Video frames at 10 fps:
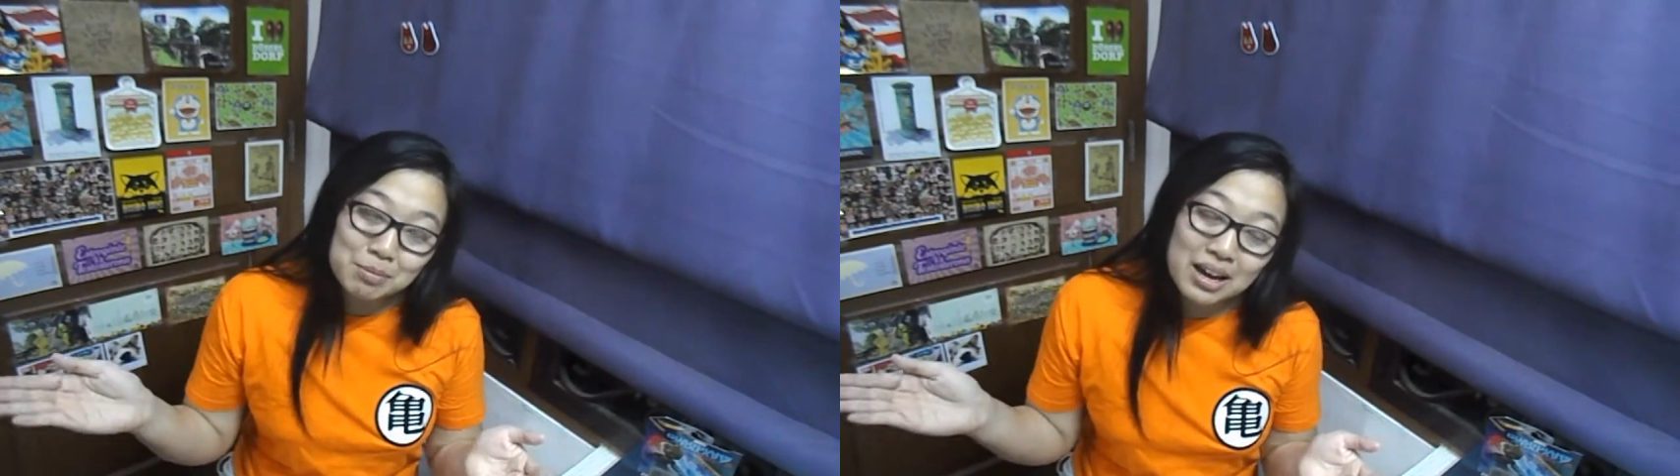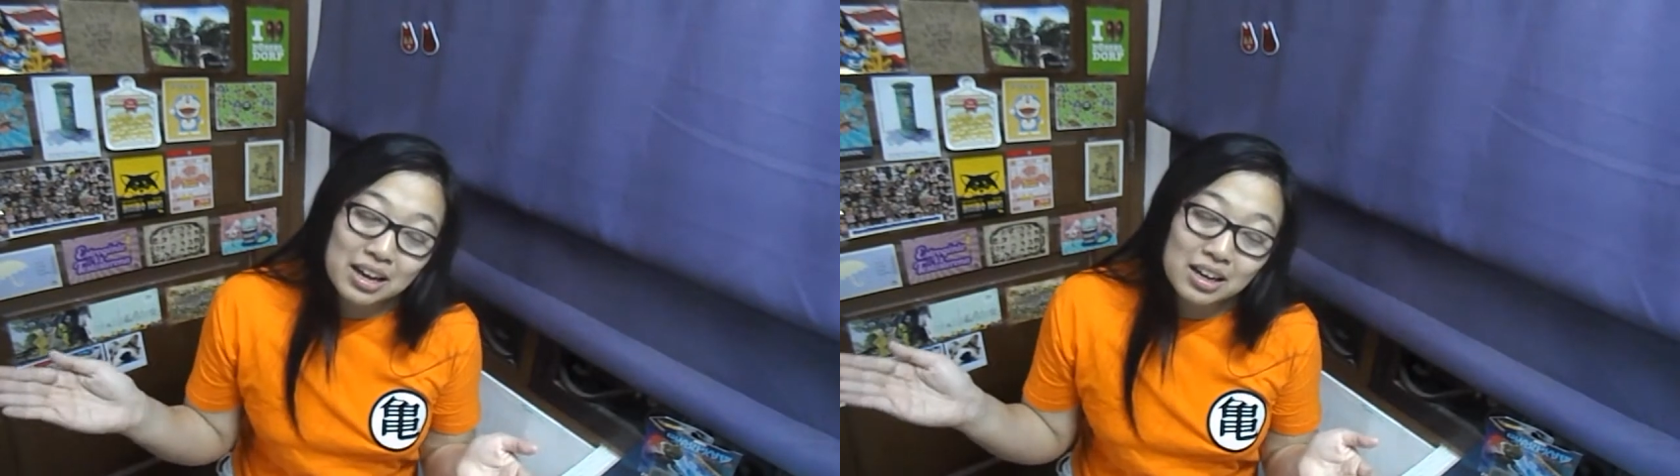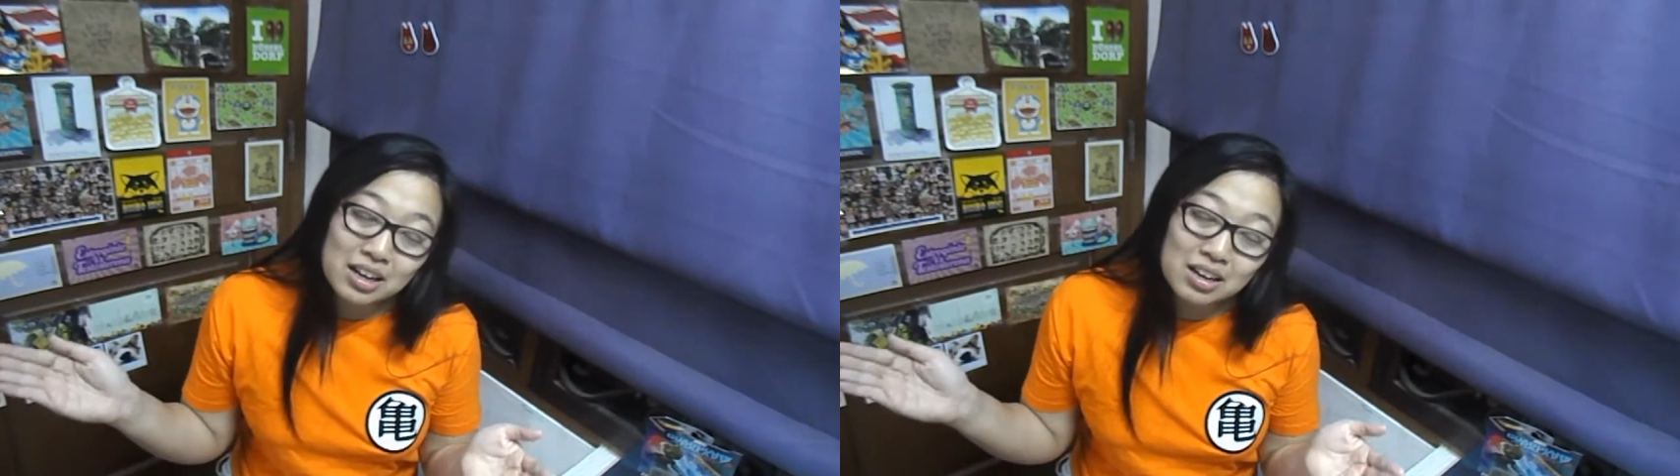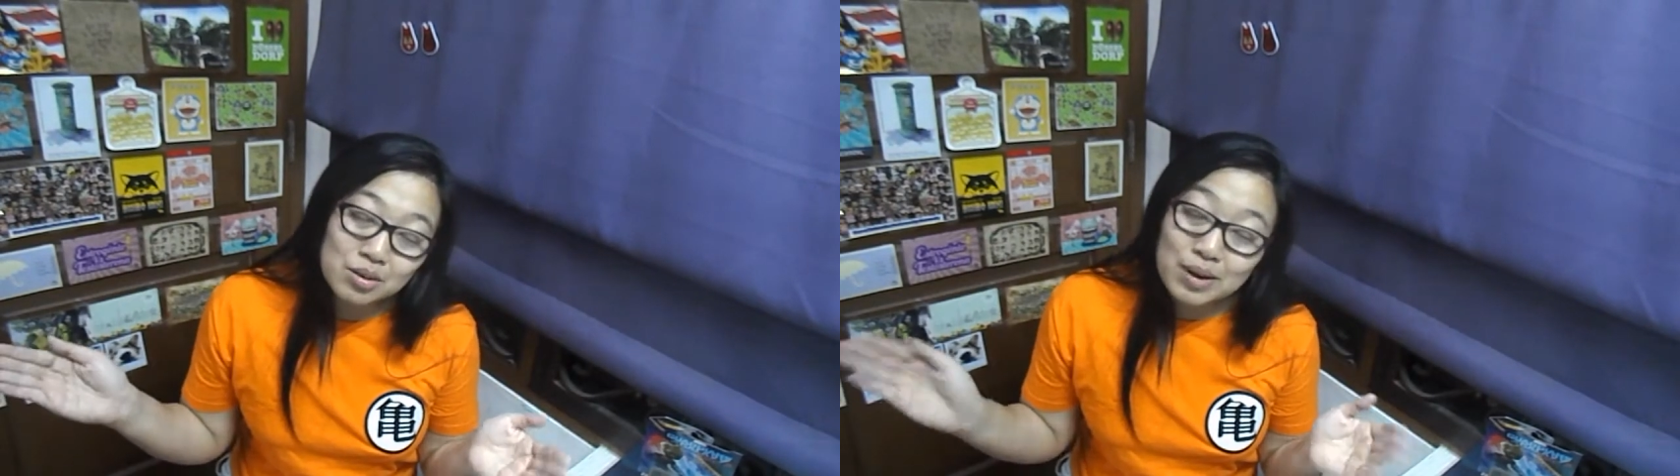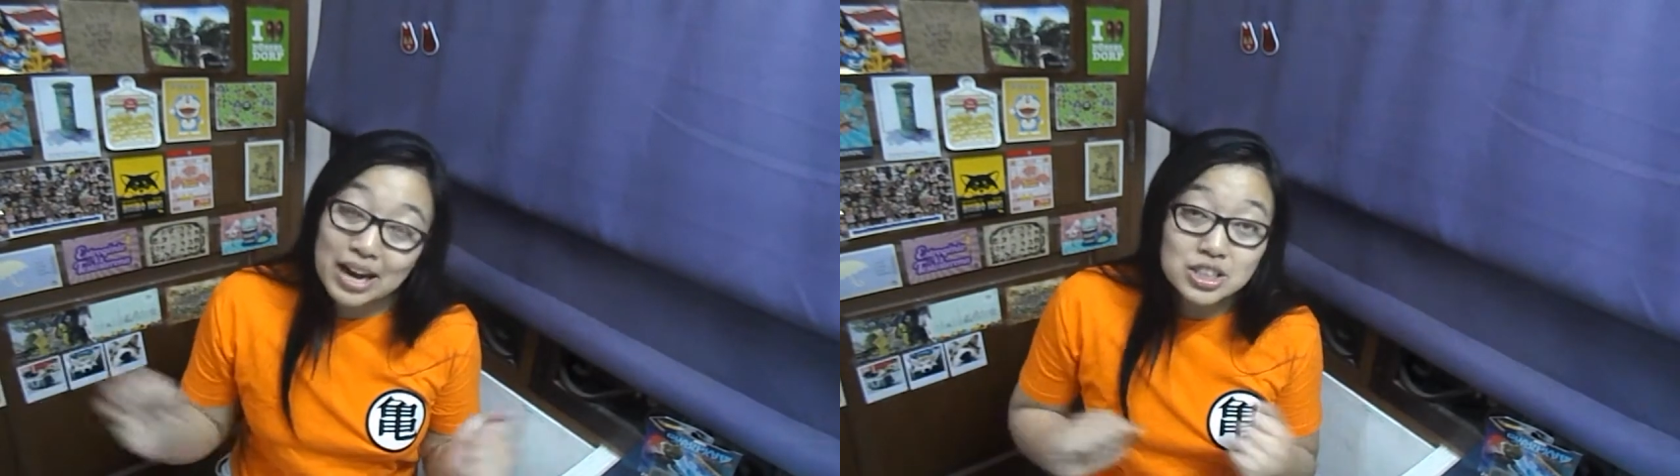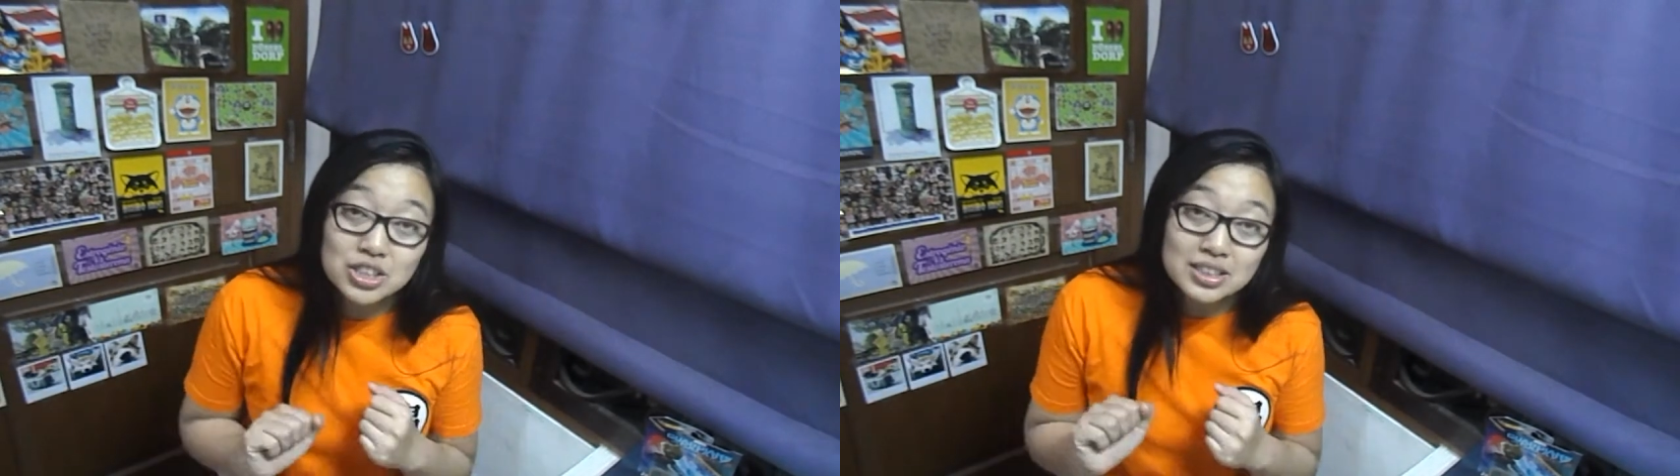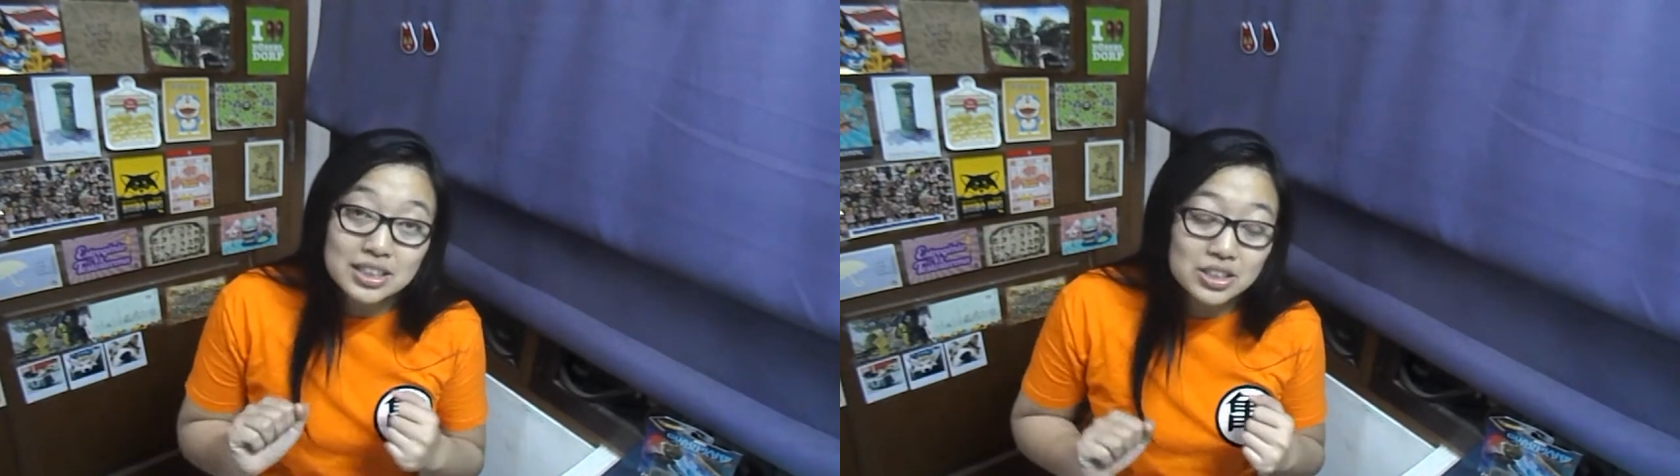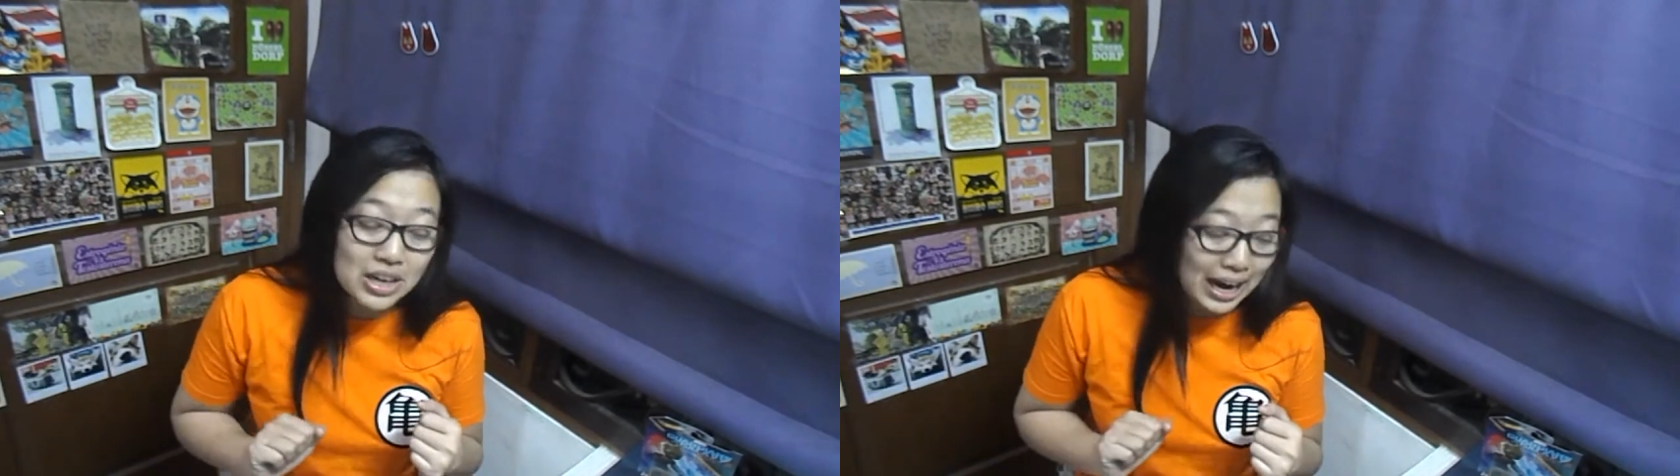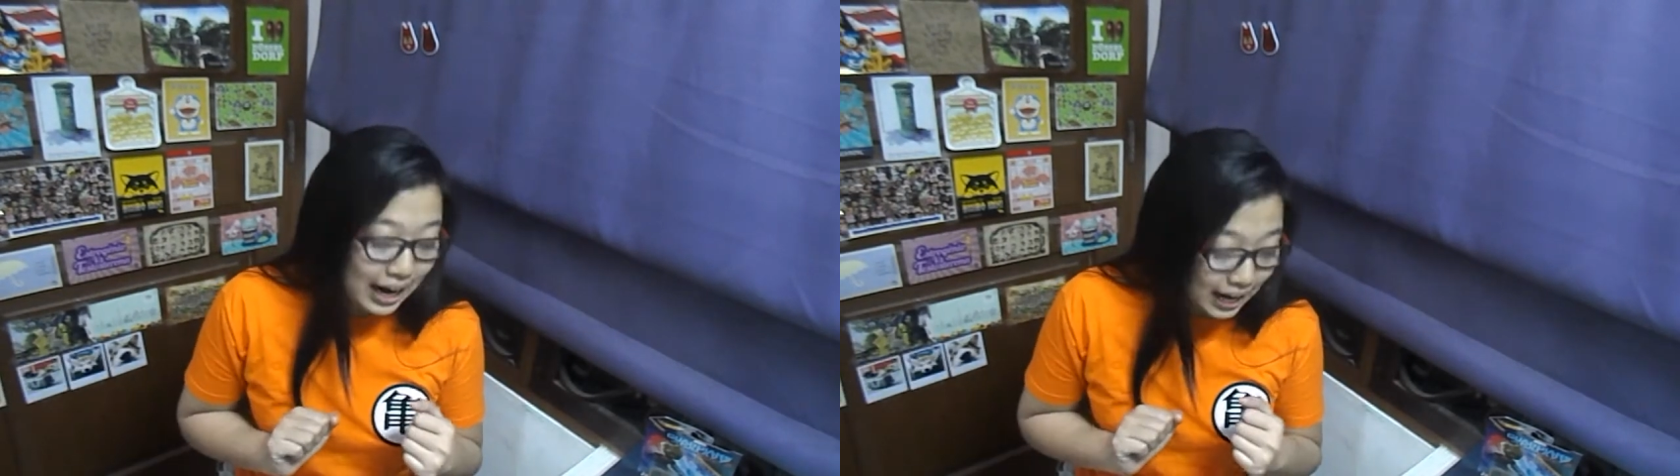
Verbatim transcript: my uh, reaction later.